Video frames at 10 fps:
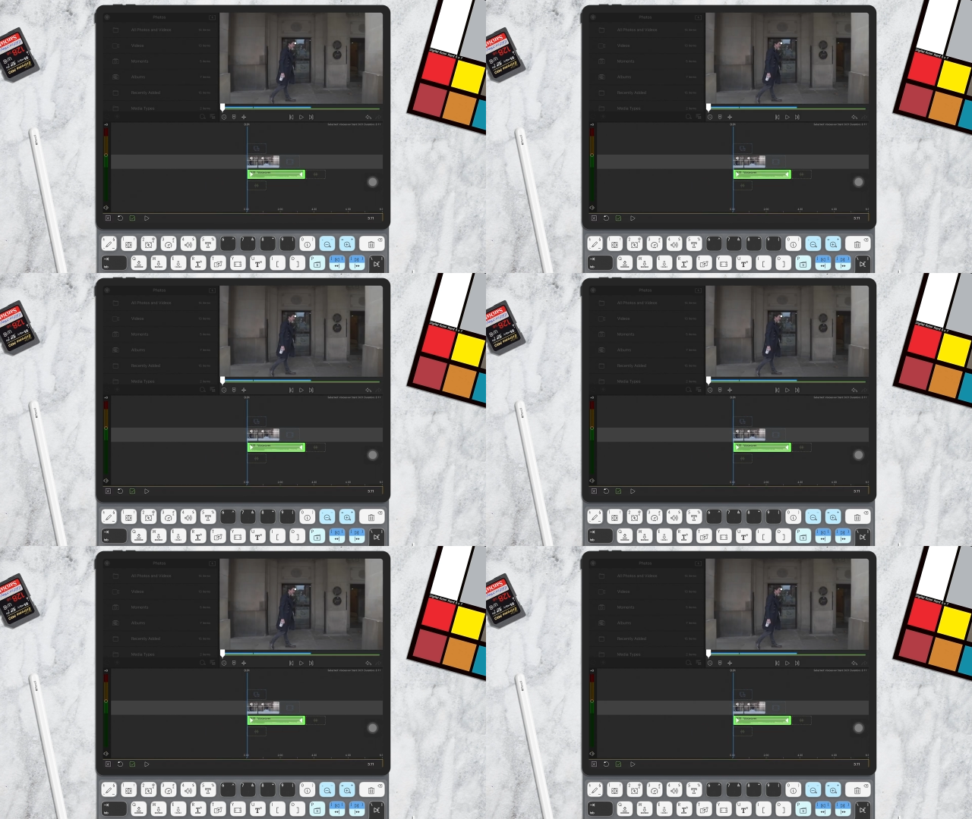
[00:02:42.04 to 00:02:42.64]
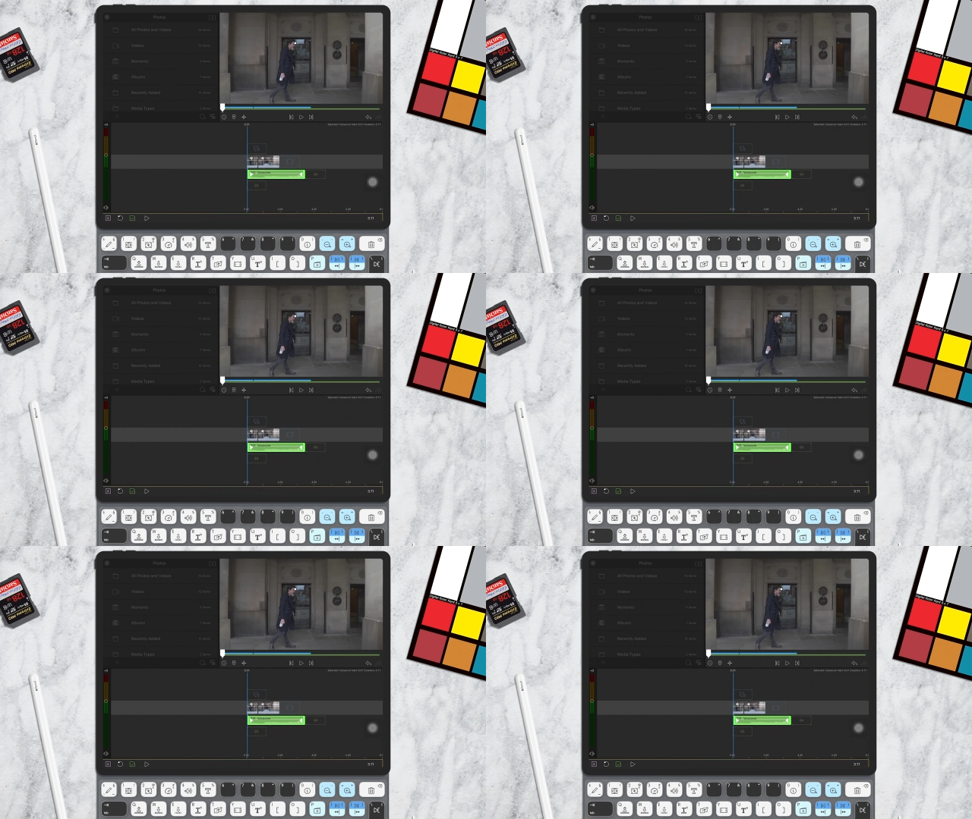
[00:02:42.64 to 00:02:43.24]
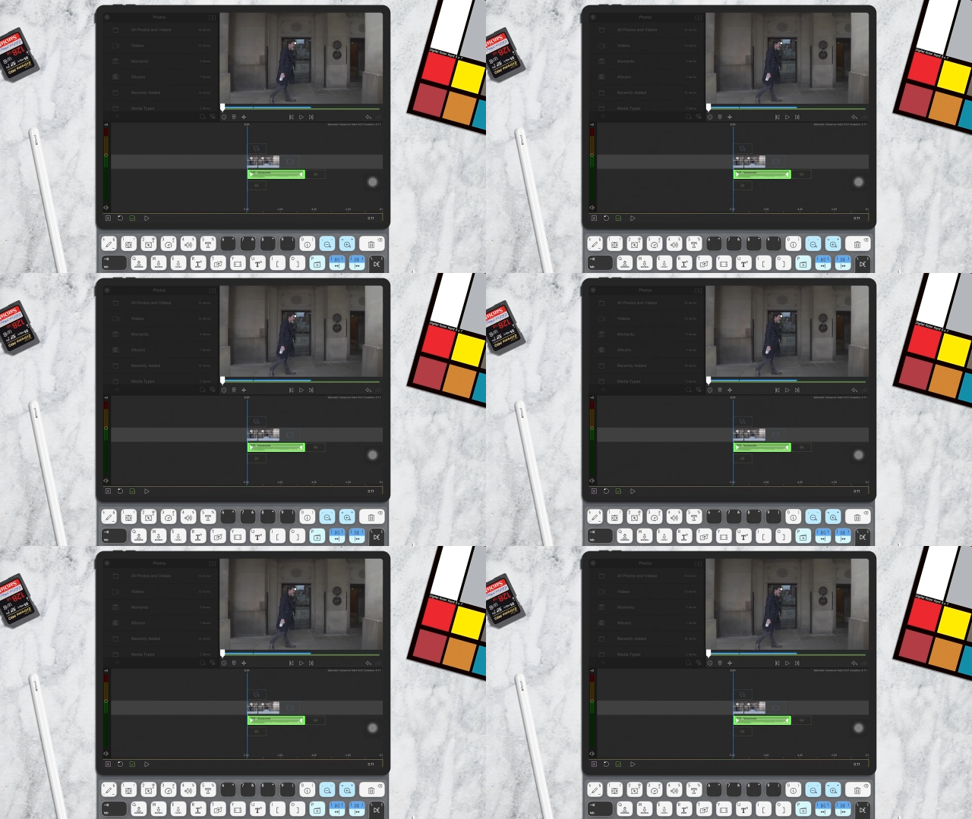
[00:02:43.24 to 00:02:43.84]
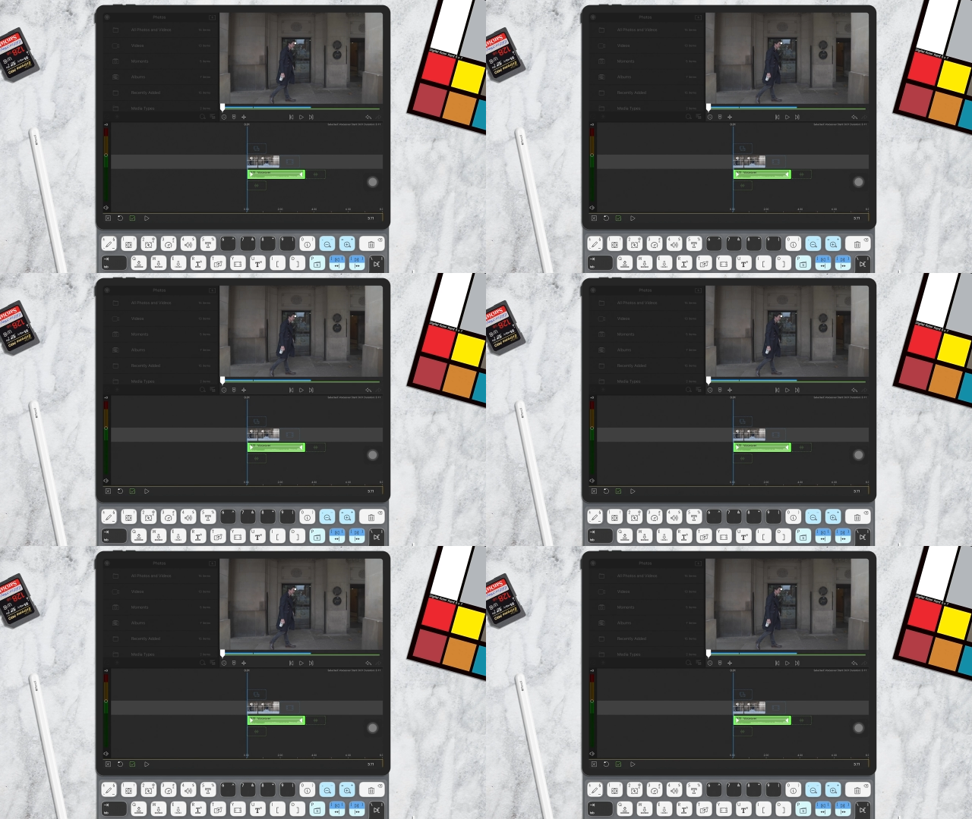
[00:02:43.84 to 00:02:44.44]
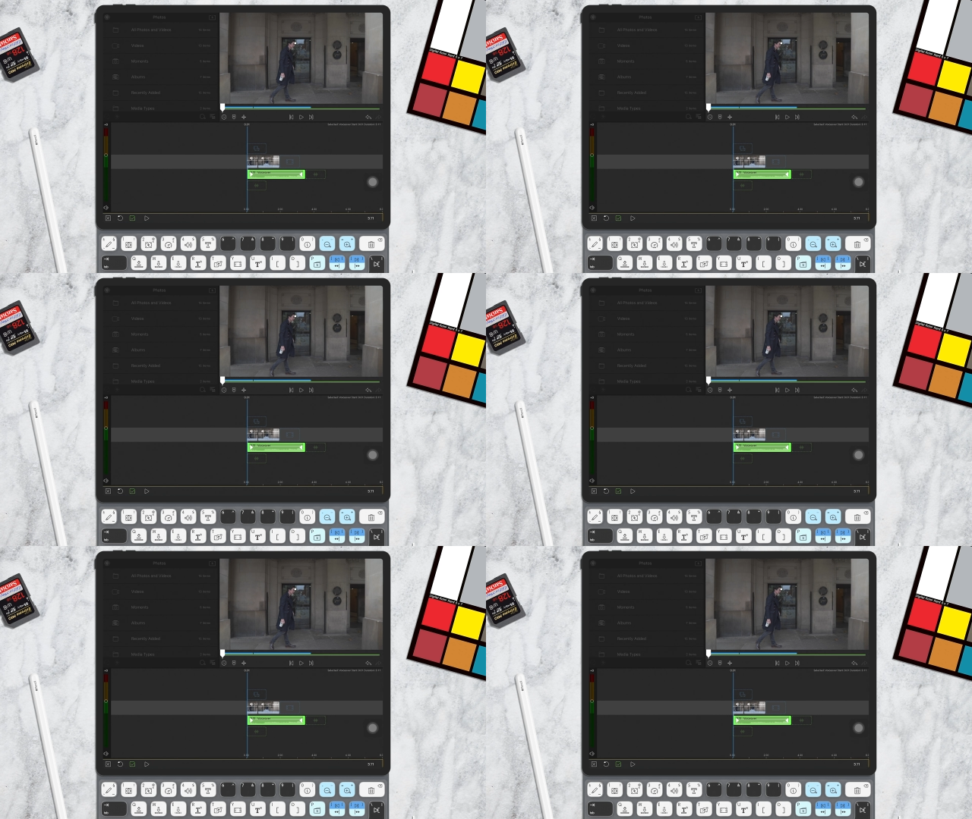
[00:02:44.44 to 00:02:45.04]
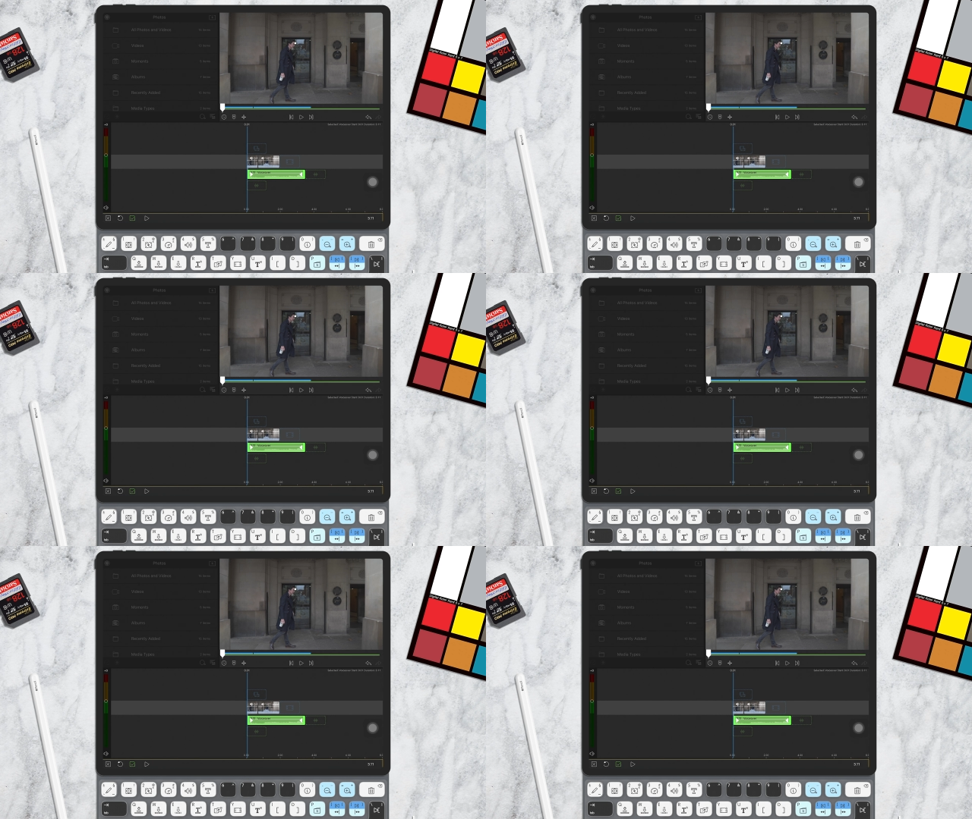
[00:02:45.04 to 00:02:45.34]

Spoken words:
(no speaker visible)